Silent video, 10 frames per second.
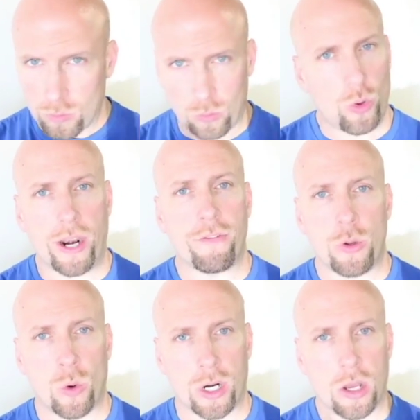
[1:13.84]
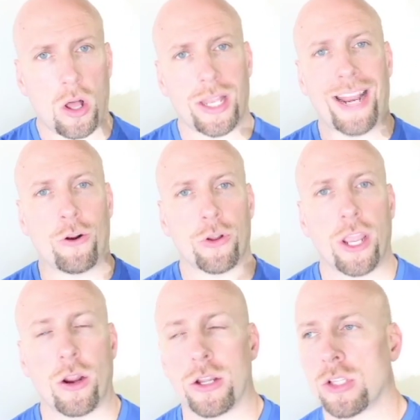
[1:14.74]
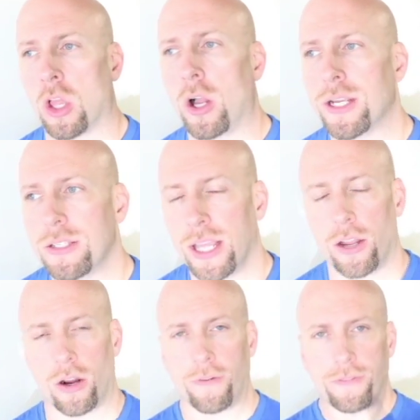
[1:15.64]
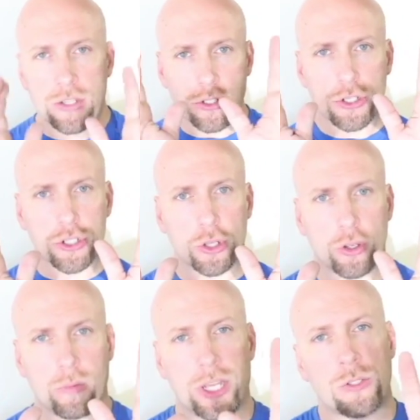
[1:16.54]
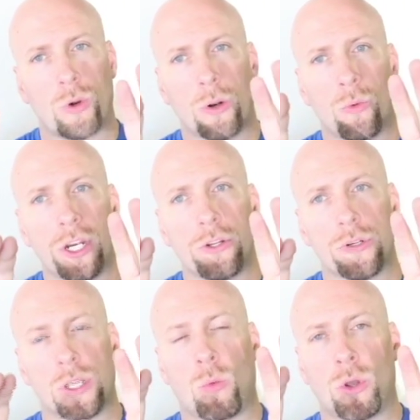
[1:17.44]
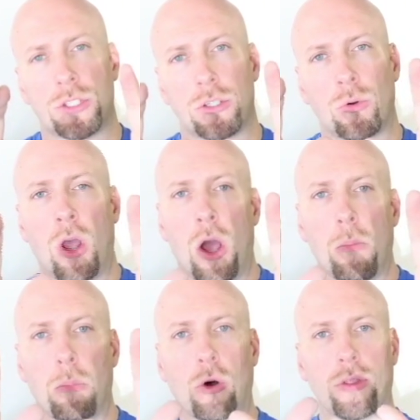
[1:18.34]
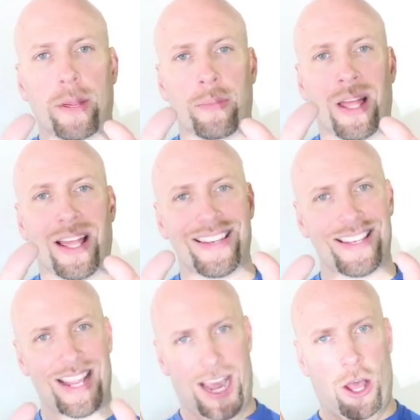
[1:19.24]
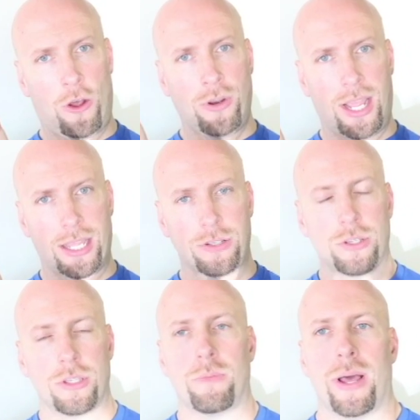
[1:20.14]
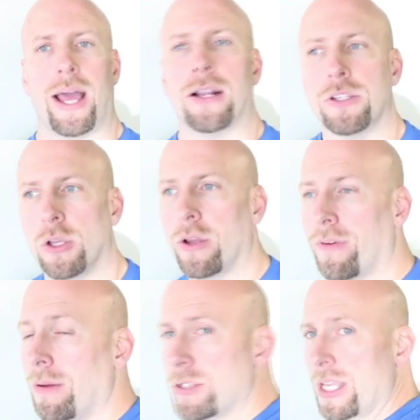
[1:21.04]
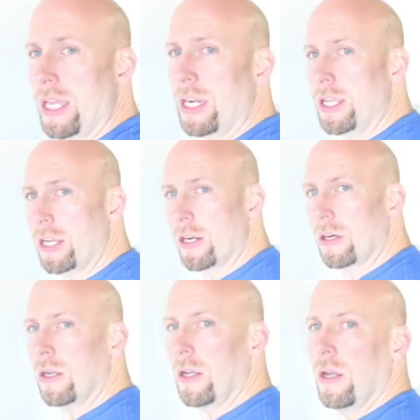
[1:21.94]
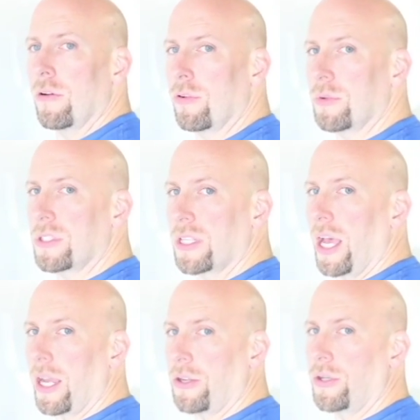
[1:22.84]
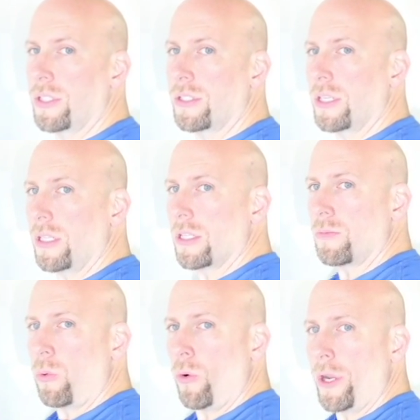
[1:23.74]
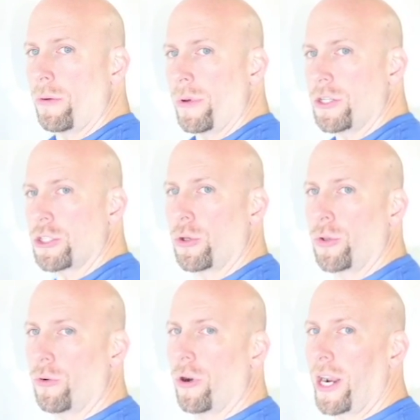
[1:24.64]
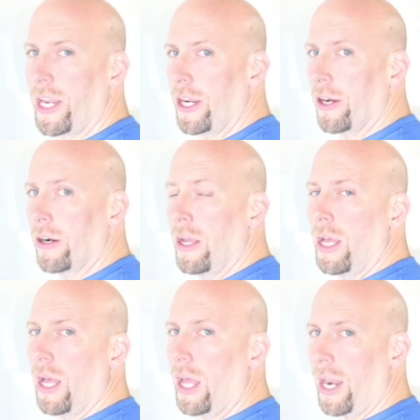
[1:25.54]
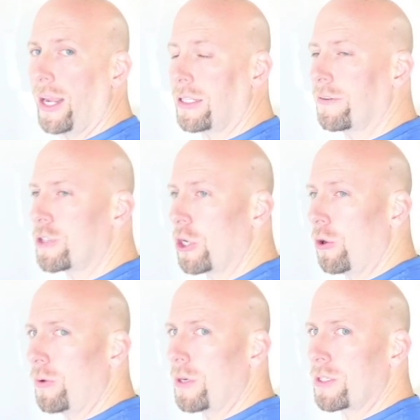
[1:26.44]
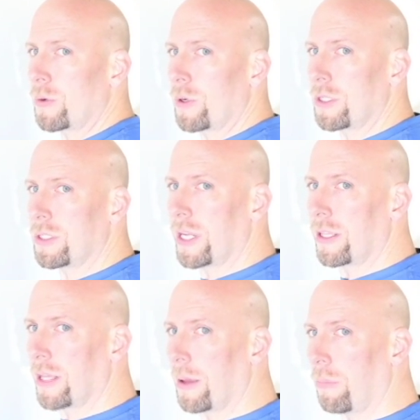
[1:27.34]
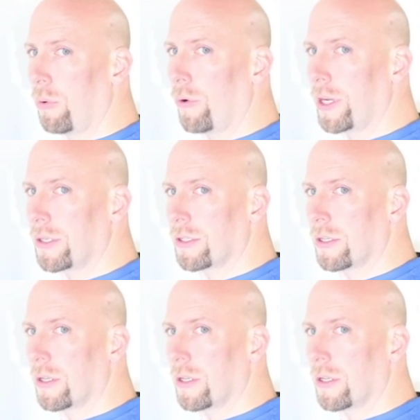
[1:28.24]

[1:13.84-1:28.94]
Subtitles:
whatever you want to call it, I don't care. As long as they are, if these are your shoulder blades, what I want to do is I want to pull them down and to the back. So if I'm standing here from the side, you can see this point on my shoulder right here. An active shoulder is going to take that point